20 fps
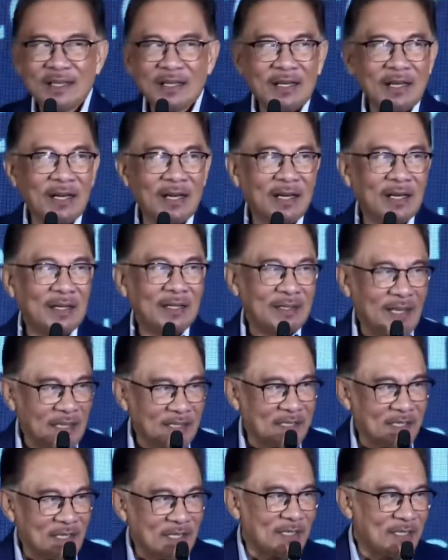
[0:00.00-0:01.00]
That's
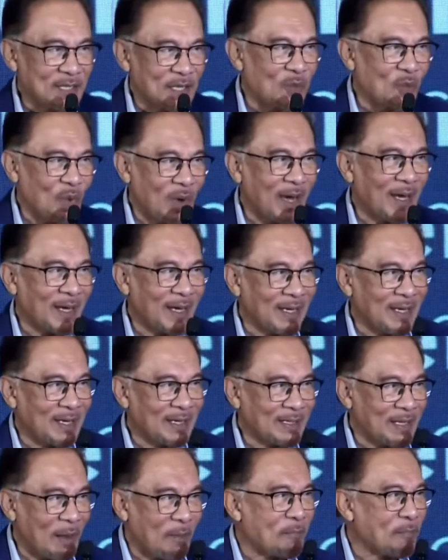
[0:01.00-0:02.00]
the reason why
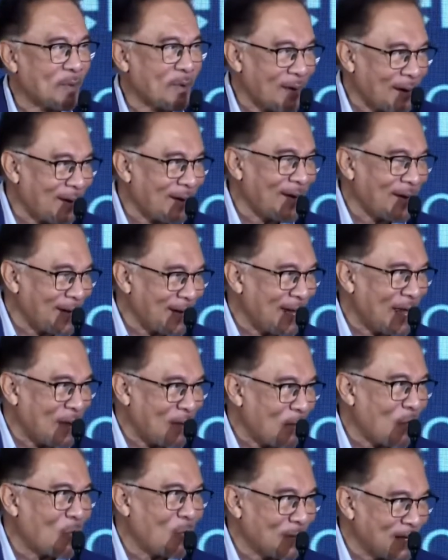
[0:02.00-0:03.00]
temporarily I'm
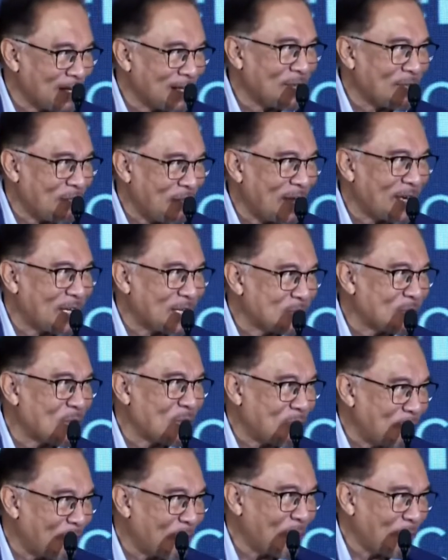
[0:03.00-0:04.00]
holding the finance
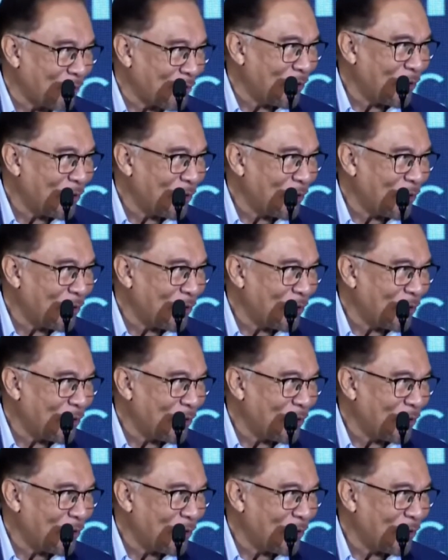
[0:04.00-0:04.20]
portfolio.